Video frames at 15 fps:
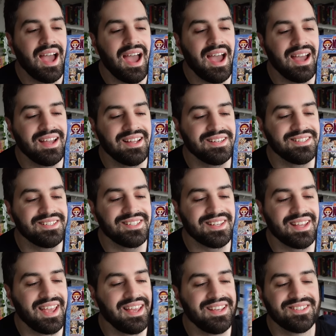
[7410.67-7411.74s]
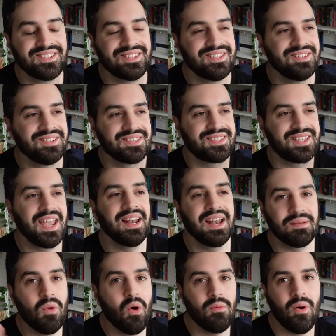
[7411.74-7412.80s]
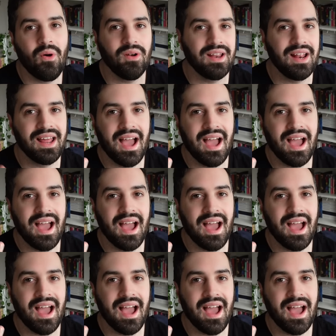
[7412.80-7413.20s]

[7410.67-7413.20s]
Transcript: And he's saying, like, more importantly,